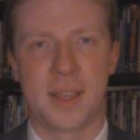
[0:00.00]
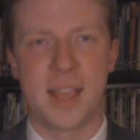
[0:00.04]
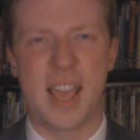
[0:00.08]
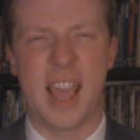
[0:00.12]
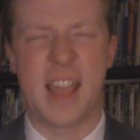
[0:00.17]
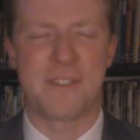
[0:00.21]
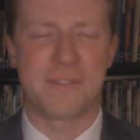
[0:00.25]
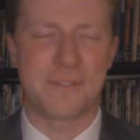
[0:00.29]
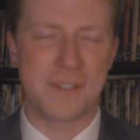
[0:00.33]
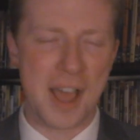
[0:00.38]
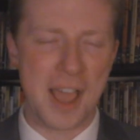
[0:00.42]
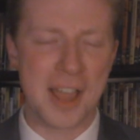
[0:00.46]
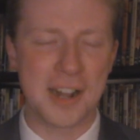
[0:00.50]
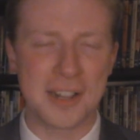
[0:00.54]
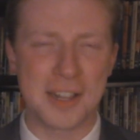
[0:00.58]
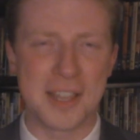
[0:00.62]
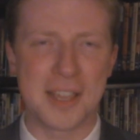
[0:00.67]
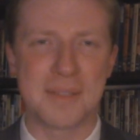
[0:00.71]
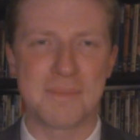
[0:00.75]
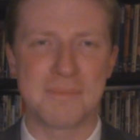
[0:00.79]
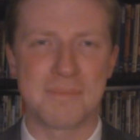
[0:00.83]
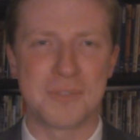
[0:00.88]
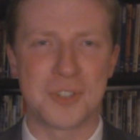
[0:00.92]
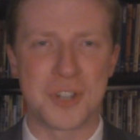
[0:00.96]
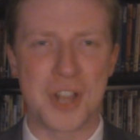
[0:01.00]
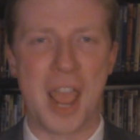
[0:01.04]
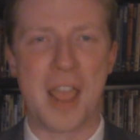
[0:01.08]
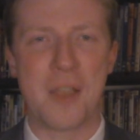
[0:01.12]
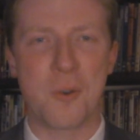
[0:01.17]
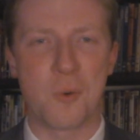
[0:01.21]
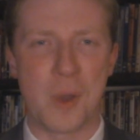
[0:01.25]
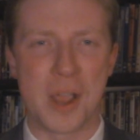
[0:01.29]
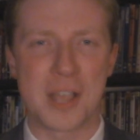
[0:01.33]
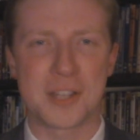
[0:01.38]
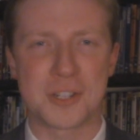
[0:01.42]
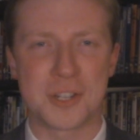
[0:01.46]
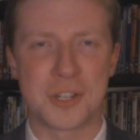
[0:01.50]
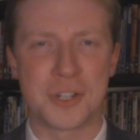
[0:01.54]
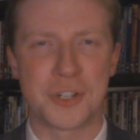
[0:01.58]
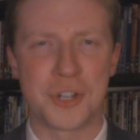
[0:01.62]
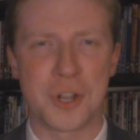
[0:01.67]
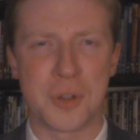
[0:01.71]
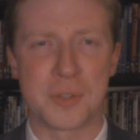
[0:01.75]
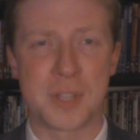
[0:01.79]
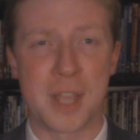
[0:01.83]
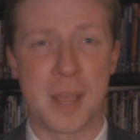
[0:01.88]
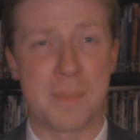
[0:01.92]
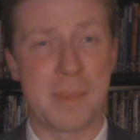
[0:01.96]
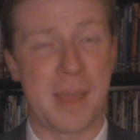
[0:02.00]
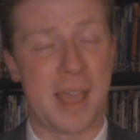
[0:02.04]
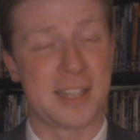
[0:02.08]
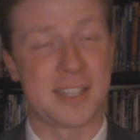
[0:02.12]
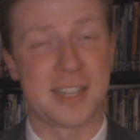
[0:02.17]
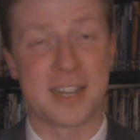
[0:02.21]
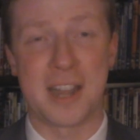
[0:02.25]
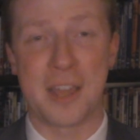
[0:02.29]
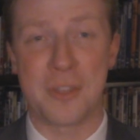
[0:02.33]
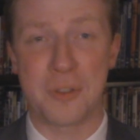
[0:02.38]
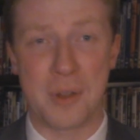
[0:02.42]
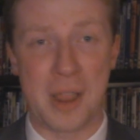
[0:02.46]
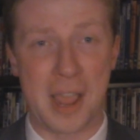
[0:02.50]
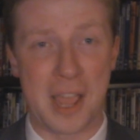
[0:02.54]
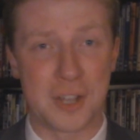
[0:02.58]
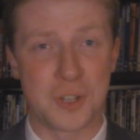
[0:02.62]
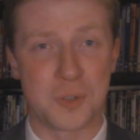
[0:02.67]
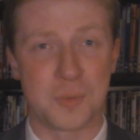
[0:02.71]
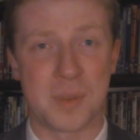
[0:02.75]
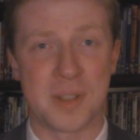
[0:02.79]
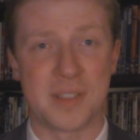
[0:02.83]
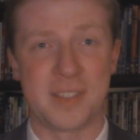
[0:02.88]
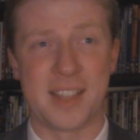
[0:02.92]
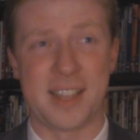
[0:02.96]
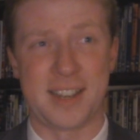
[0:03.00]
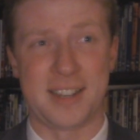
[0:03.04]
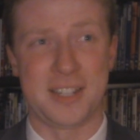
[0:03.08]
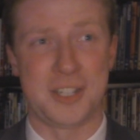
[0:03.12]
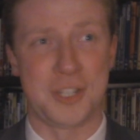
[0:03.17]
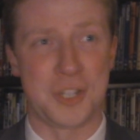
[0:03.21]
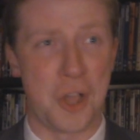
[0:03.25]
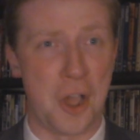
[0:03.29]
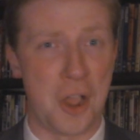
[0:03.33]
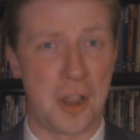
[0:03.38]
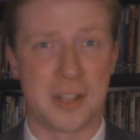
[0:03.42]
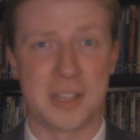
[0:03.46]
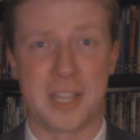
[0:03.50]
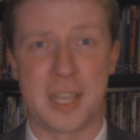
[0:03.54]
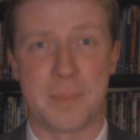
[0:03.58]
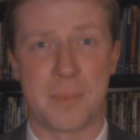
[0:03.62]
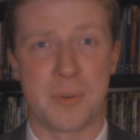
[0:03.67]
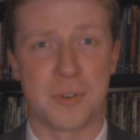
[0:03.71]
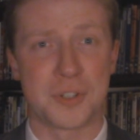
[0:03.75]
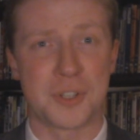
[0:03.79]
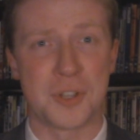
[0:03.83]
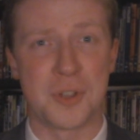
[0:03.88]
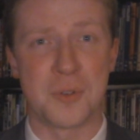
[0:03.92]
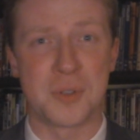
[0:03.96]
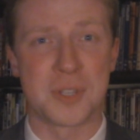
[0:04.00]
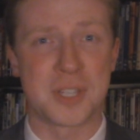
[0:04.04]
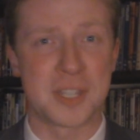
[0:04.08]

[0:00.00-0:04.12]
And finally, Jack Weston shows up as another henchman that doggedly pursues